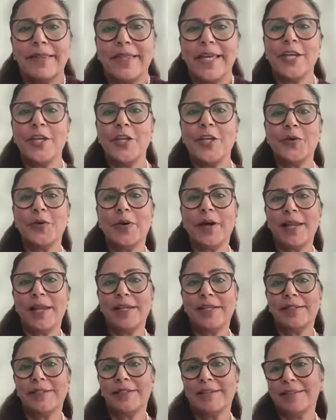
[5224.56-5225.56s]
Thank you,
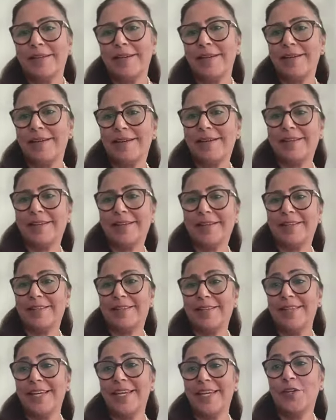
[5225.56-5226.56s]
Alan.
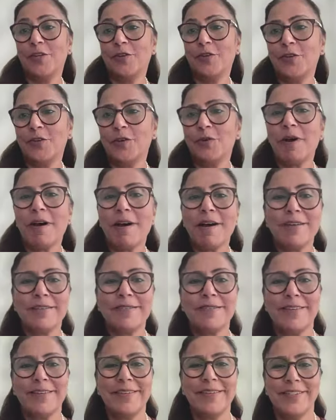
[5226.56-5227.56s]
Thank you,
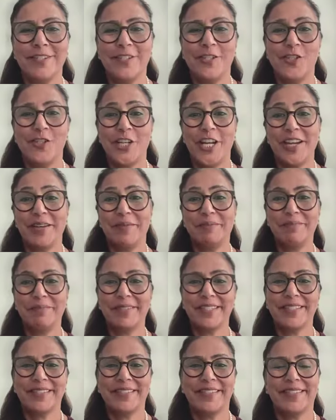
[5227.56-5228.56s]
Yuan,
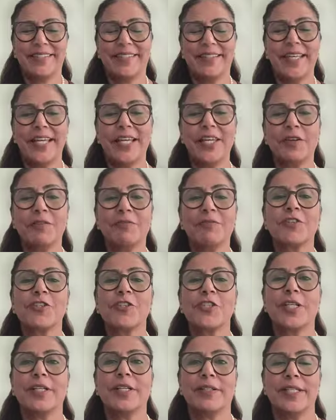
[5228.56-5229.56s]
James. Thank you for
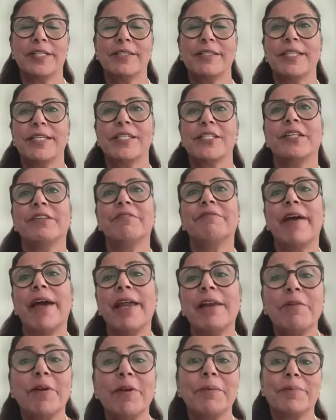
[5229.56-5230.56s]
sharing such
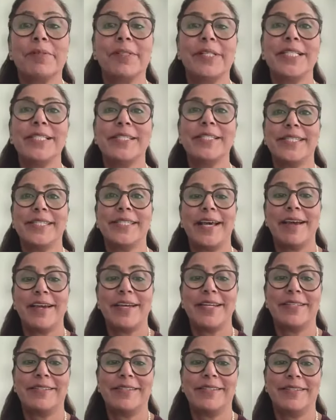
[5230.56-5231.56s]
invaluable
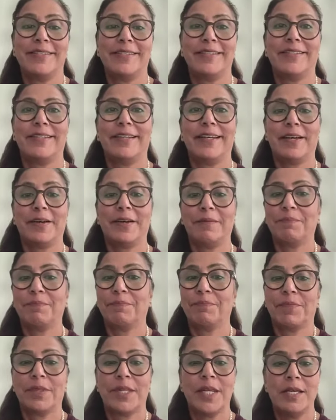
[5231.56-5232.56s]
insights.
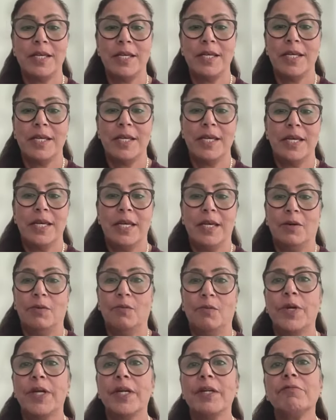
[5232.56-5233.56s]

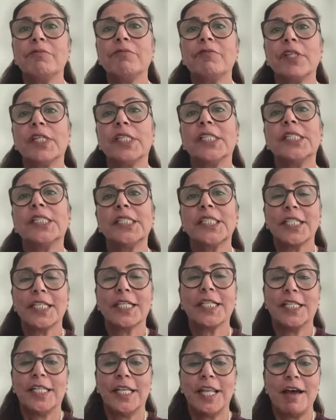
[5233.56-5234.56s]
We've learned
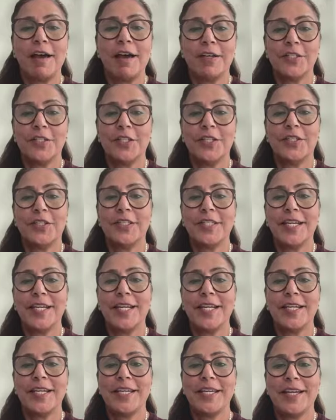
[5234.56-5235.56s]
a lot
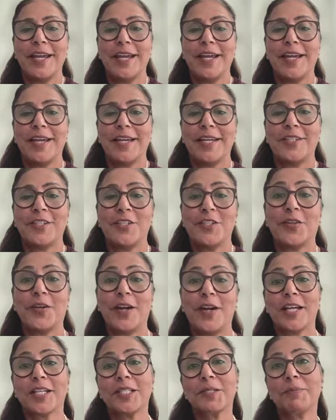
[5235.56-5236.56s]
today, and your
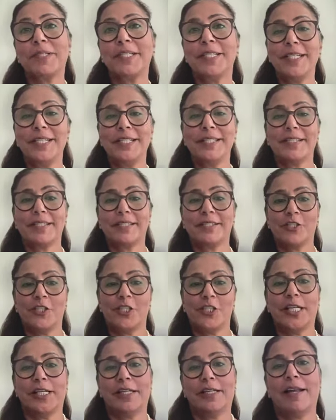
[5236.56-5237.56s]
expertise has
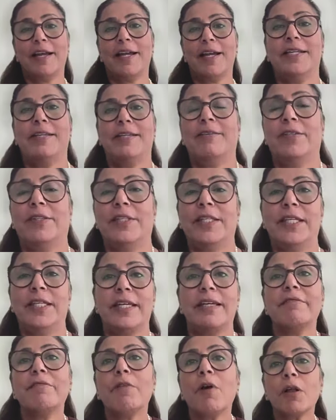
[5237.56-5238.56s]
shed light on the
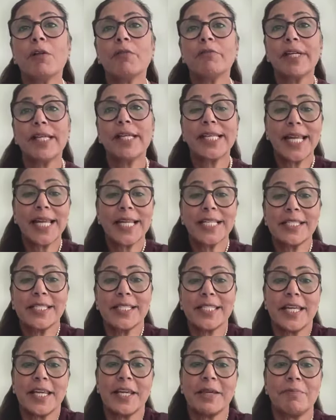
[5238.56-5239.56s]
evolving
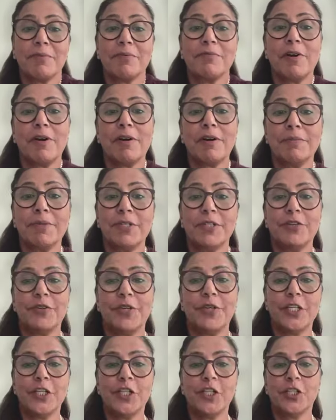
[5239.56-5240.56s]
landscape of
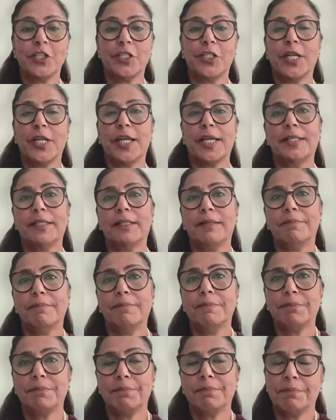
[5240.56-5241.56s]
arbitration and the
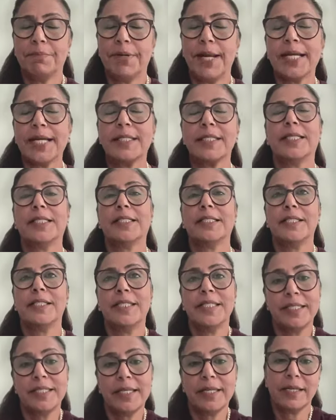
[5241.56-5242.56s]
practical
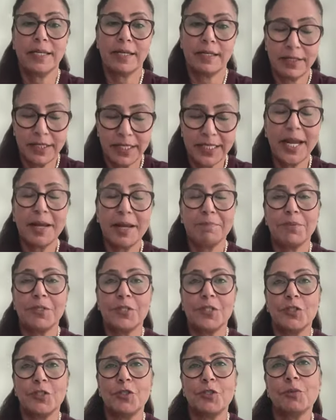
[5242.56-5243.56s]

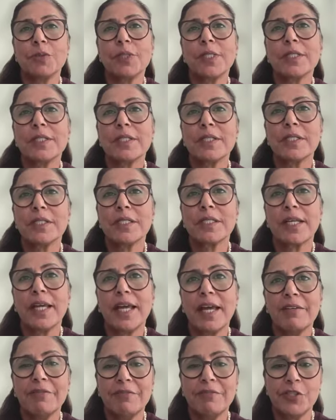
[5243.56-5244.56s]
steps towards
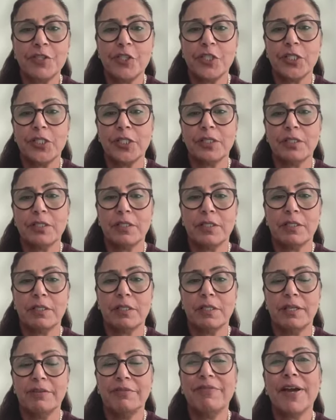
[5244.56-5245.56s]
efficient,
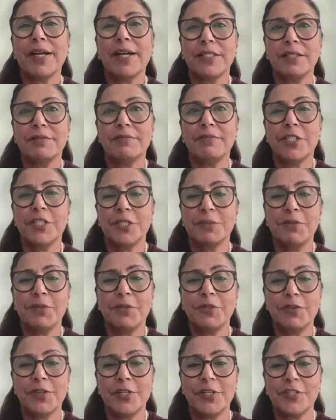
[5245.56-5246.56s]
effective
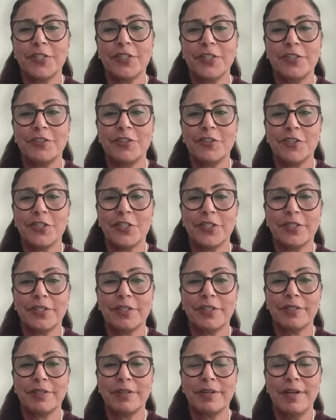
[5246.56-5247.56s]
dispute
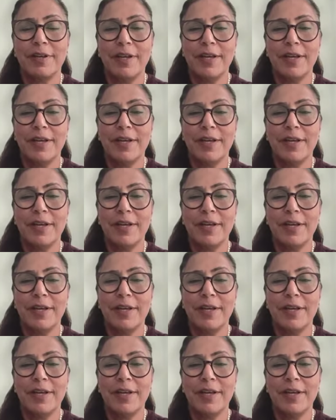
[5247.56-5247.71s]
resolution.